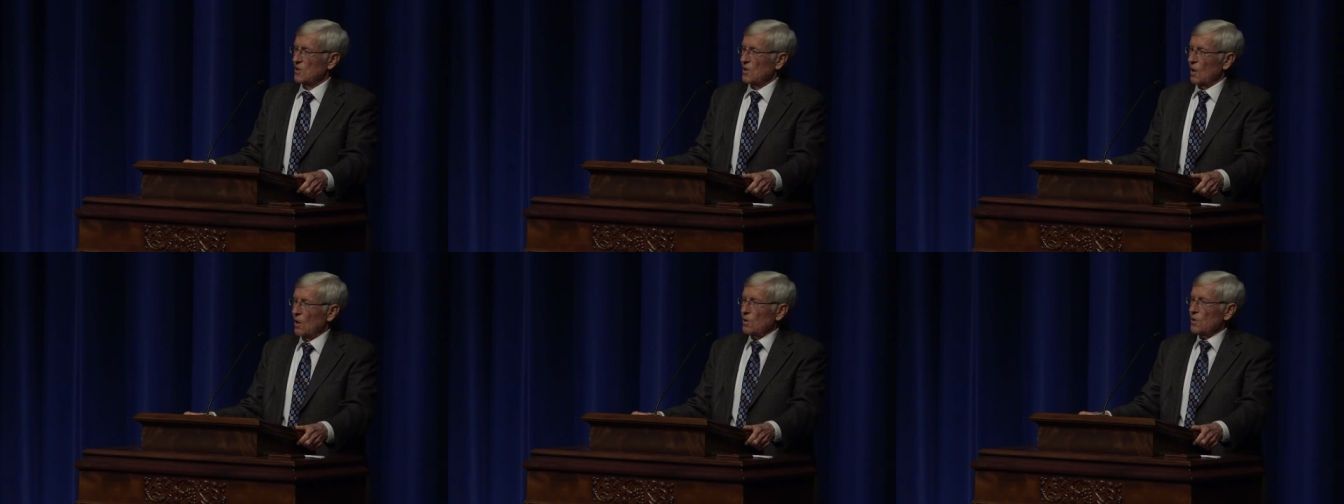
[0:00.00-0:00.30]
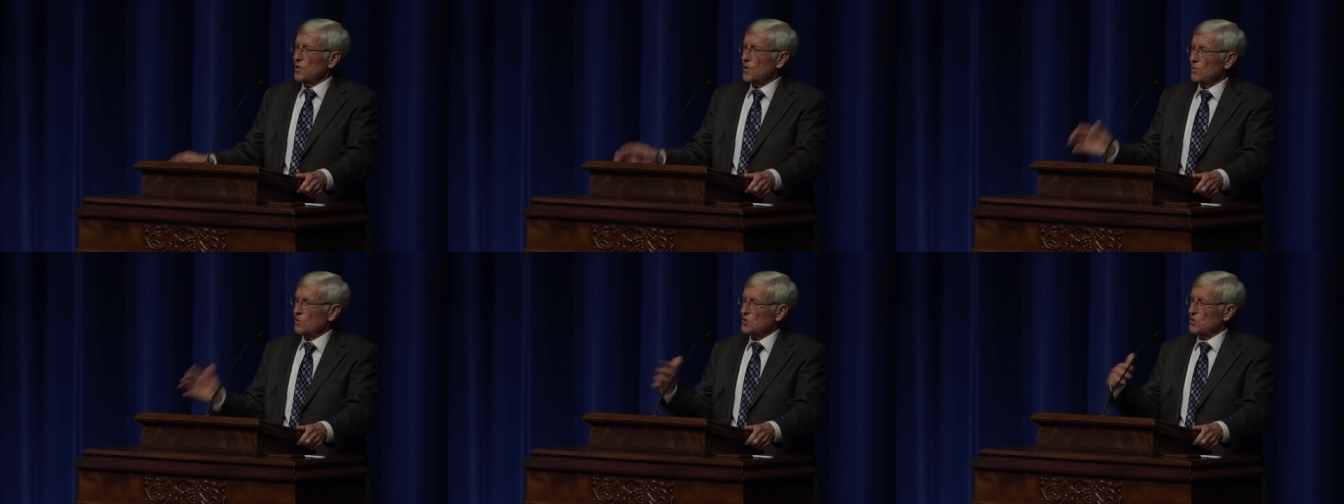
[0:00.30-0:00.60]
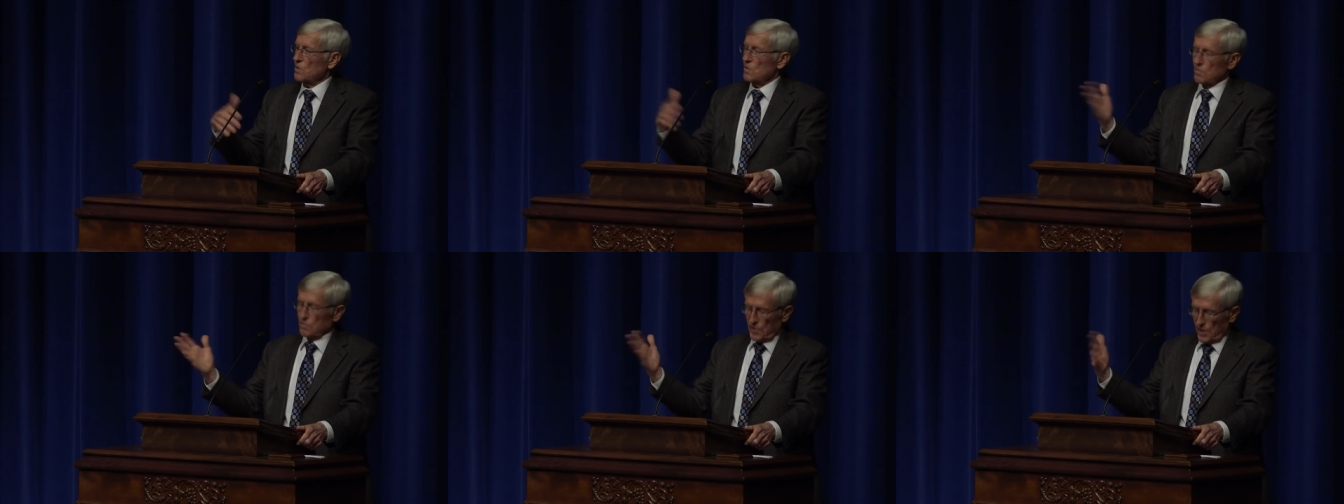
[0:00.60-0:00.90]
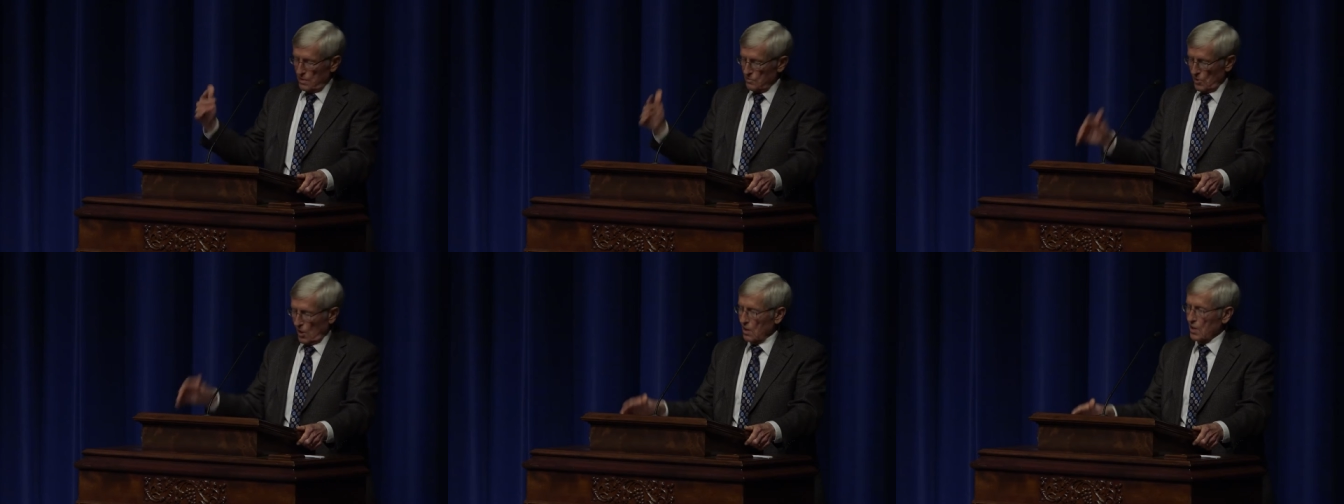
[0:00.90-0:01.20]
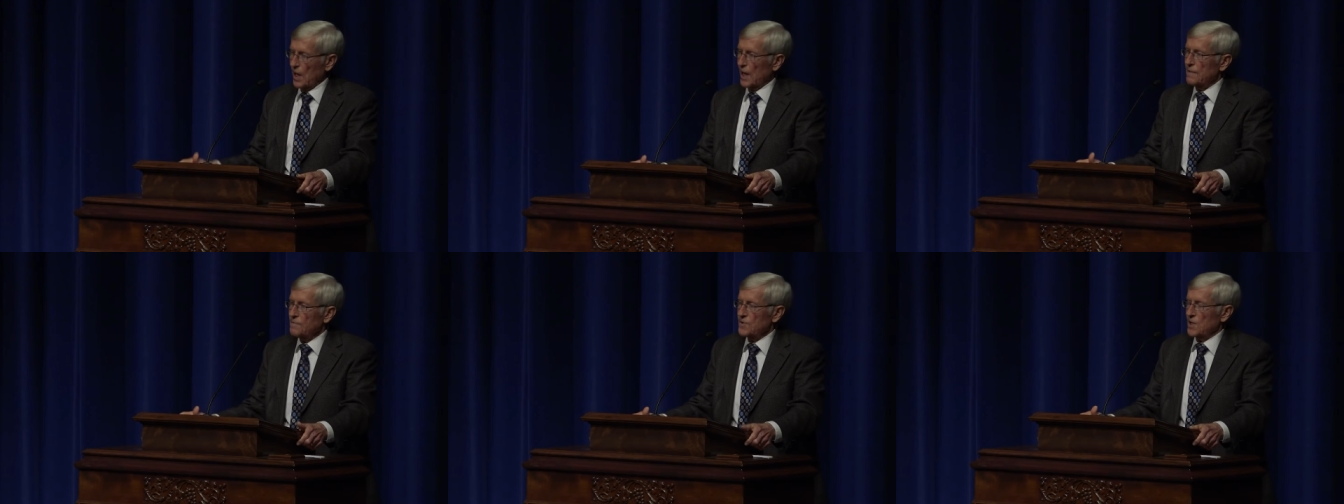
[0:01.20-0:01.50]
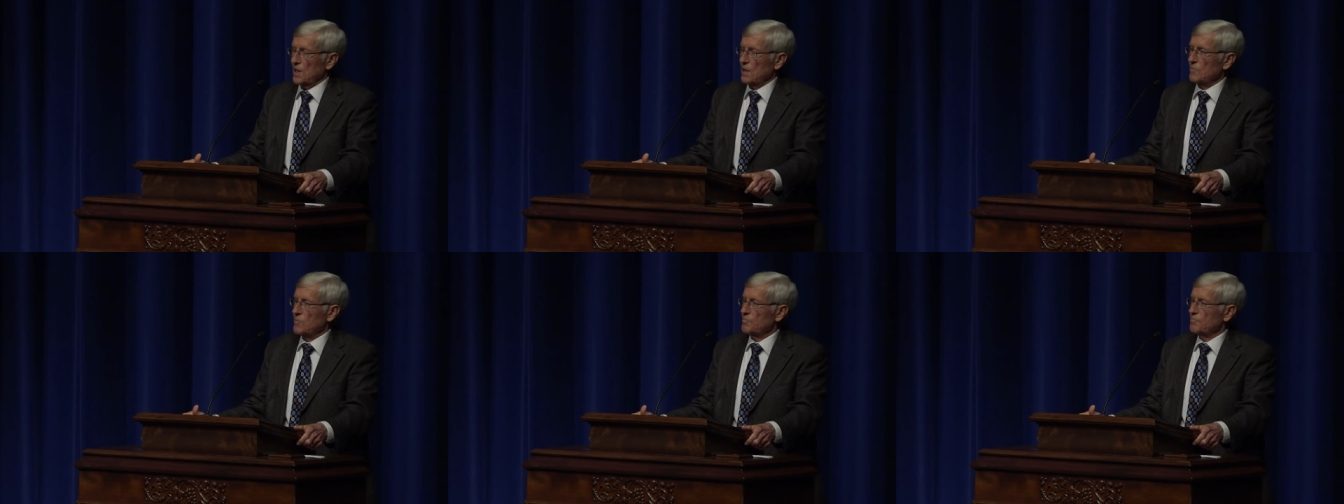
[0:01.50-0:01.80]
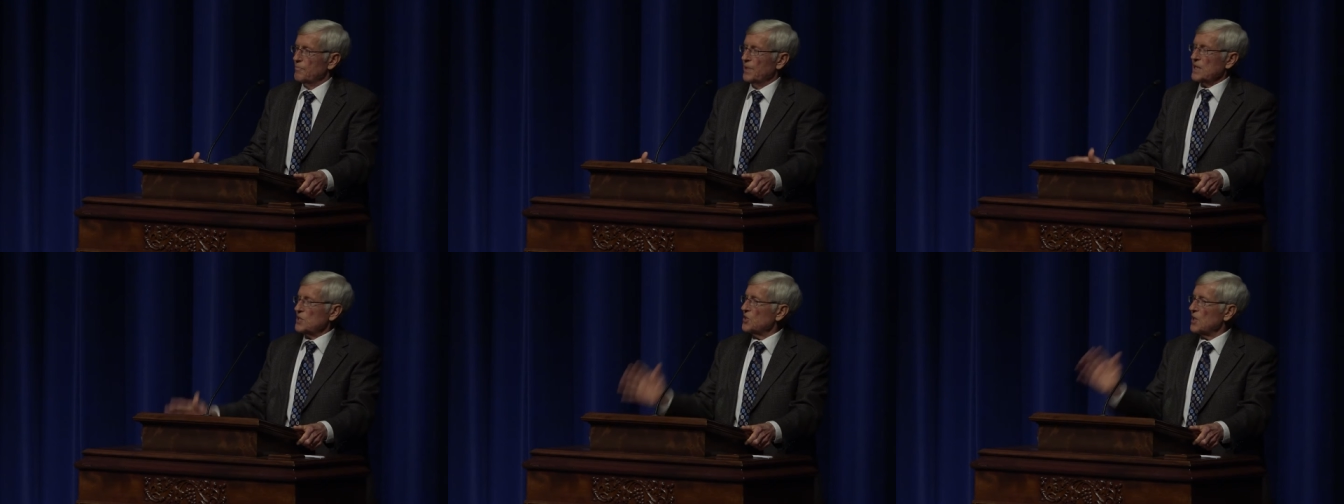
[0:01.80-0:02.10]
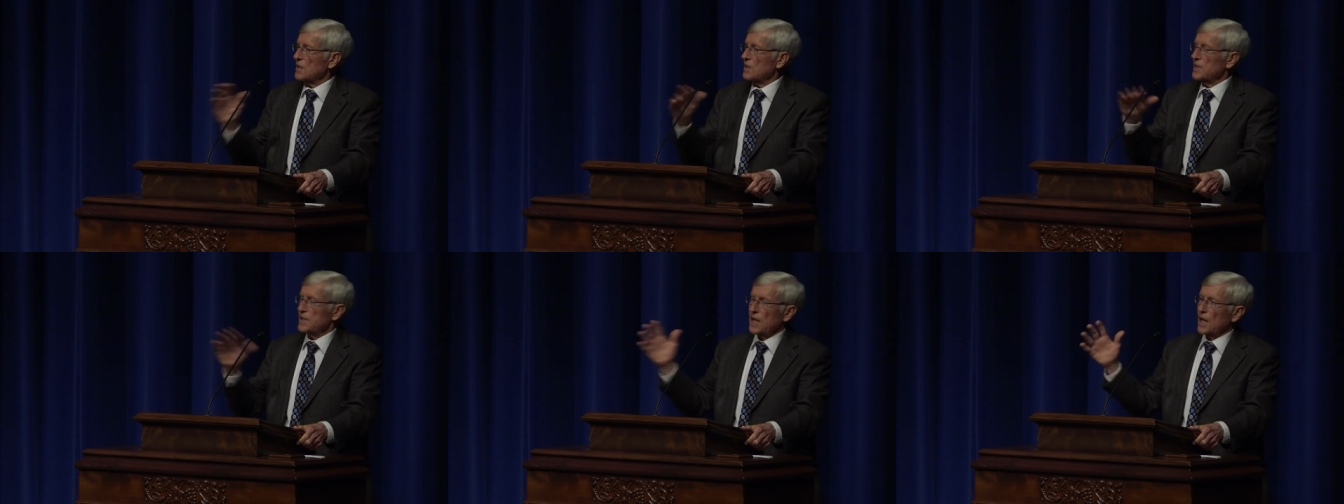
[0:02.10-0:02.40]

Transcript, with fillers: All those are in our lifetime. Basically,